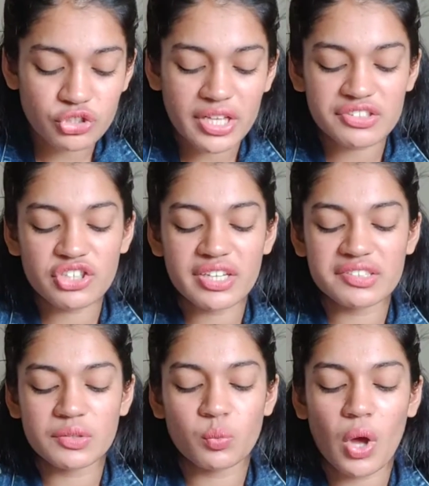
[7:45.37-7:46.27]
So that's the
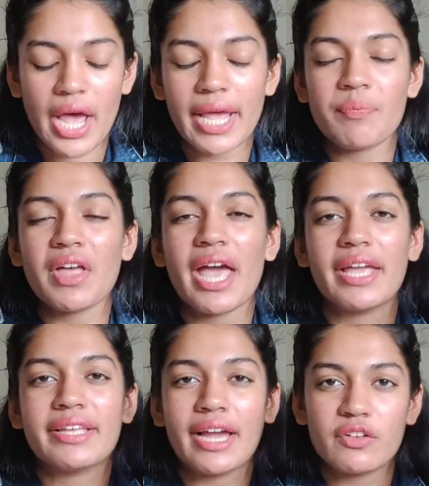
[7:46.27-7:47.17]
reason why
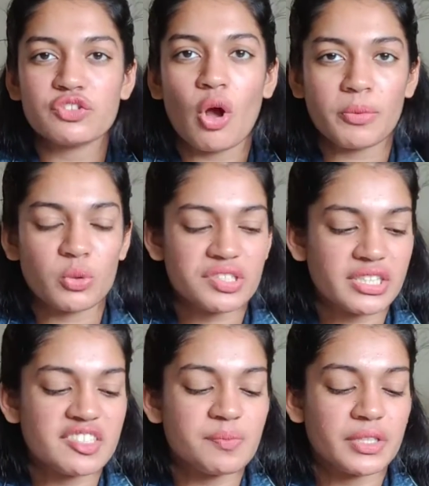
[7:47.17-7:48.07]
I kind of stopped
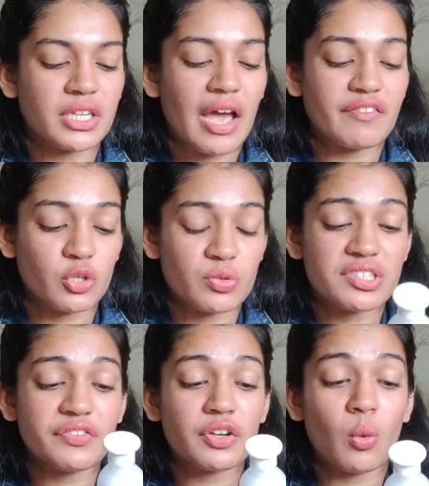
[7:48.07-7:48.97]
using this, but I've
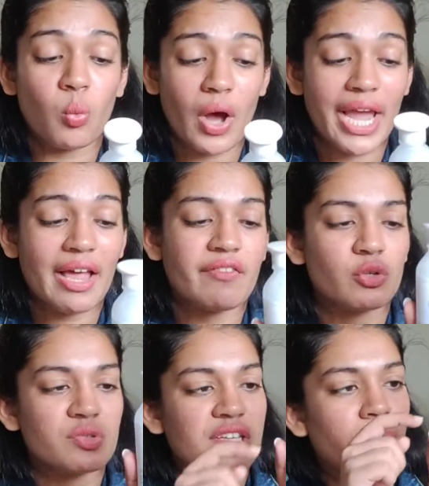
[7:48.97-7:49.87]
used it for a while.
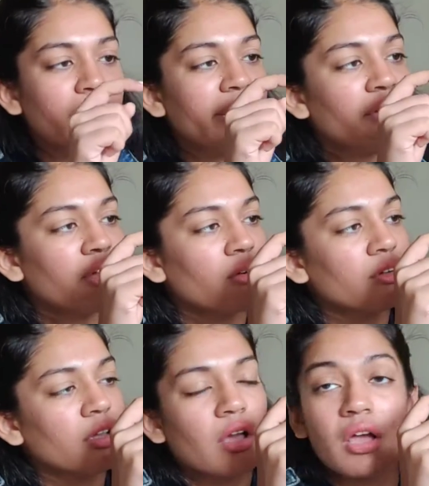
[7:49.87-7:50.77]
I've used up like
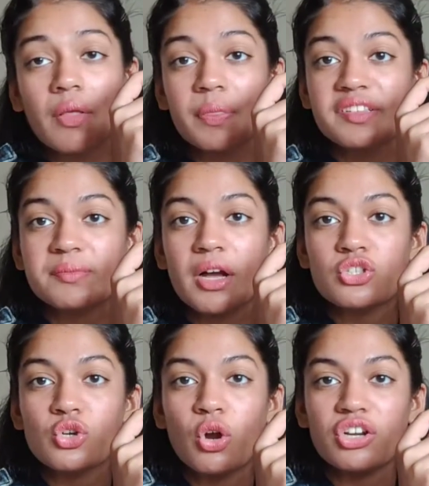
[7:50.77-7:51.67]
around this
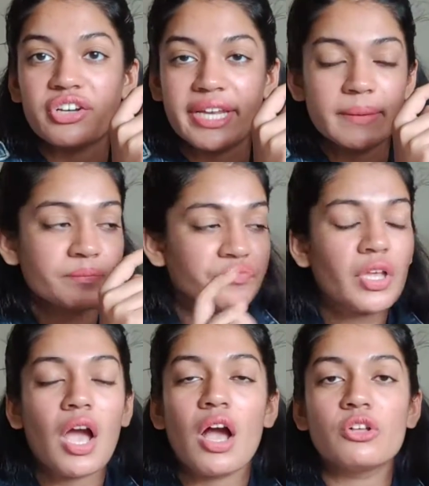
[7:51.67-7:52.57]
much already,
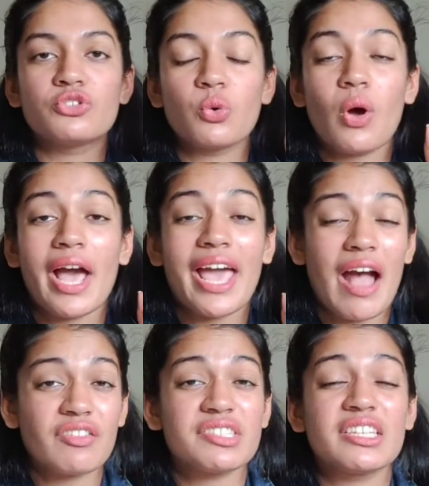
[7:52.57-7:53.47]
so I
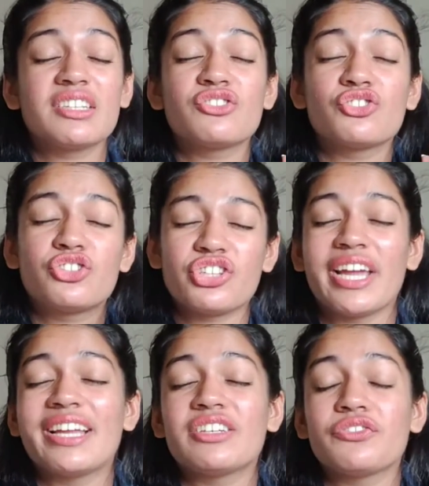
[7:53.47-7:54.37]
have to say that it's
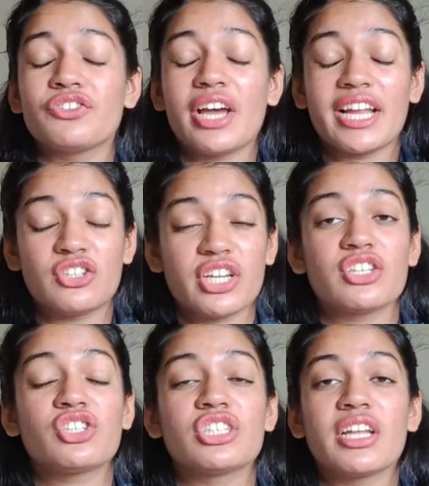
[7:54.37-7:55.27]
great for
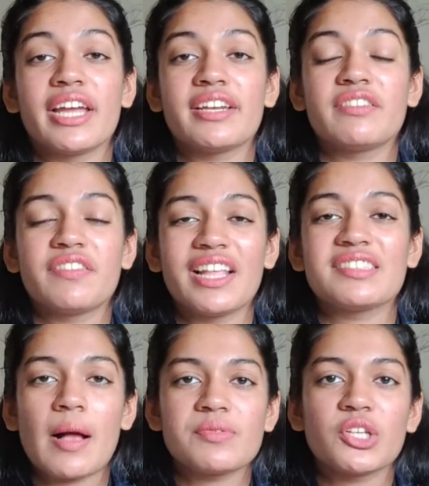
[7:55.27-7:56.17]
hydration. It
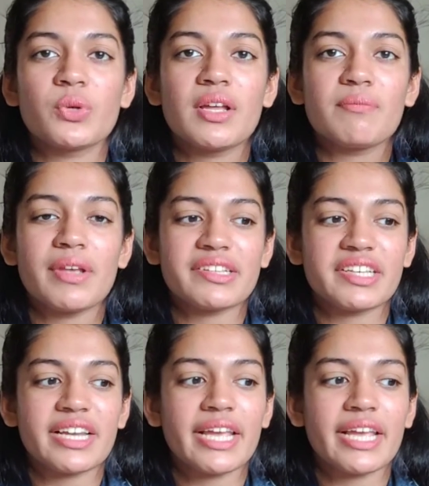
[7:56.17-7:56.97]
feels absolutely amazing.